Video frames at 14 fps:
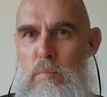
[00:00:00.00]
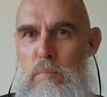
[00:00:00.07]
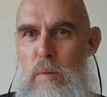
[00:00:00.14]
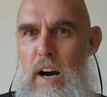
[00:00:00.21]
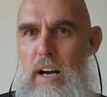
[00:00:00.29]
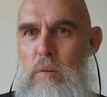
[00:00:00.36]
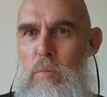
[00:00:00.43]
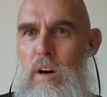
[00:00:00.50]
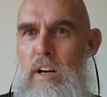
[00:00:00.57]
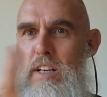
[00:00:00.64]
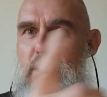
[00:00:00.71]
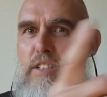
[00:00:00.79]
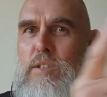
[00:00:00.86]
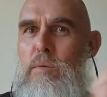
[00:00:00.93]
mind
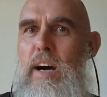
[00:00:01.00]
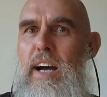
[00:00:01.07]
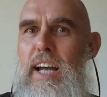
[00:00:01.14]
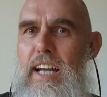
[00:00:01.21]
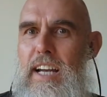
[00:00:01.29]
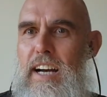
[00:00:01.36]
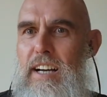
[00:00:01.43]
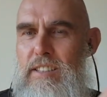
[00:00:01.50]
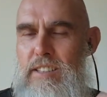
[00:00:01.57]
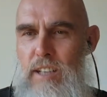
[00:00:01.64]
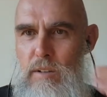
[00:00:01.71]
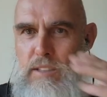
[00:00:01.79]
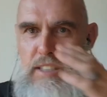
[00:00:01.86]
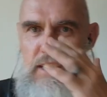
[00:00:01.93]
wanders away again.
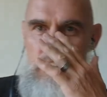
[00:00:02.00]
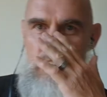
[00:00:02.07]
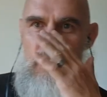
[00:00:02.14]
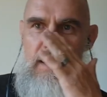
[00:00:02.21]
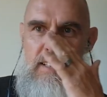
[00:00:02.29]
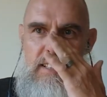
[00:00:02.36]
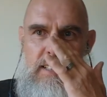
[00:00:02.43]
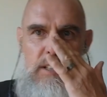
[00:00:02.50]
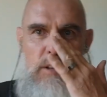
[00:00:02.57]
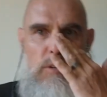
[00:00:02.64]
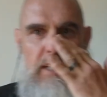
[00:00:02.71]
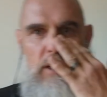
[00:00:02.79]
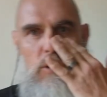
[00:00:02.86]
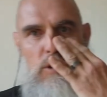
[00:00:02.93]
So is this kind of the skill
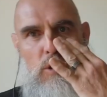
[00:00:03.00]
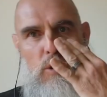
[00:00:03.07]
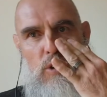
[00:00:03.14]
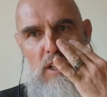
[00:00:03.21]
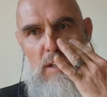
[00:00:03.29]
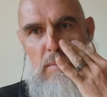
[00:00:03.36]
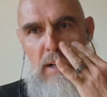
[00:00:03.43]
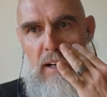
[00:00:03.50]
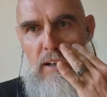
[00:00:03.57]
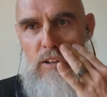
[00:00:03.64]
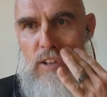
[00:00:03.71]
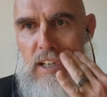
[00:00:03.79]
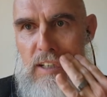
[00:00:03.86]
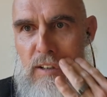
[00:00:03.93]
that you're talking
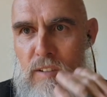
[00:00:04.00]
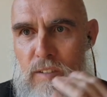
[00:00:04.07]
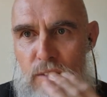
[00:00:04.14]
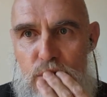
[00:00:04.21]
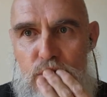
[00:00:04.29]
about, Traill?